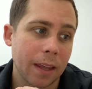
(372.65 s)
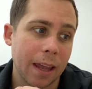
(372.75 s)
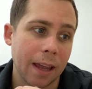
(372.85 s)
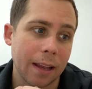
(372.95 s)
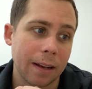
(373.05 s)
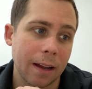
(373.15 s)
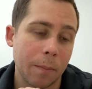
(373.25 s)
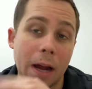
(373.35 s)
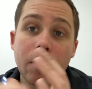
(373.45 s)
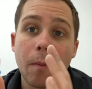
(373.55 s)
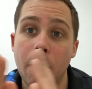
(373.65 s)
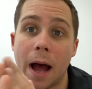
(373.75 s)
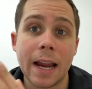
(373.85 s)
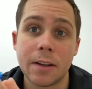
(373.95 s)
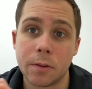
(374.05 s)
And I don't
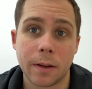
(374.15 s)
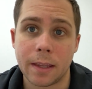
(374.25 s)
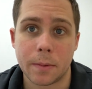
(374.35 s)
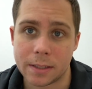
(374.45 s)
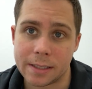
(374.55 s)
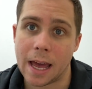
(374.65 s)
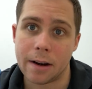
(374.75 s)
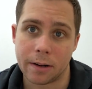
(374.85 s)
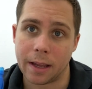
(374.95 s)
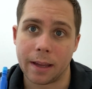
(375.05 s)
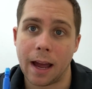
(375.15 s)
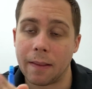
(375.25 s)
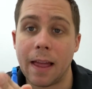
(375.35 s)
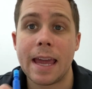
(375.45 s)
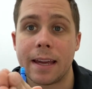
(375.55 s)
mind doing them on Saturday. I
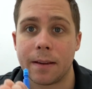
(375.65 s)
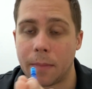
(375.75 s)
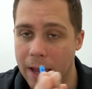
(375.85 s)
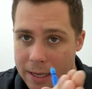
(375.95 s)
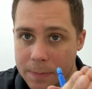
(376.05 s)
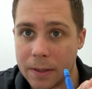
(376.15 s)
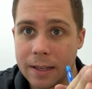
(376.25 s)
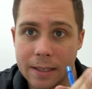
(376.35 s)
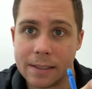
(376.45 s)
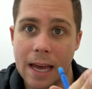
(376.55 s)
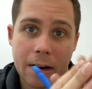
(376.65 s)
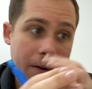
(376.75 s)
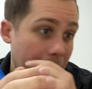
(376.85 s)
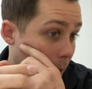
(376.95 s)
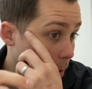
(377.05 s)
like my SBD
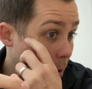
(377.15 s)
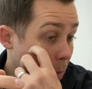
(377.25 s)
Saturday.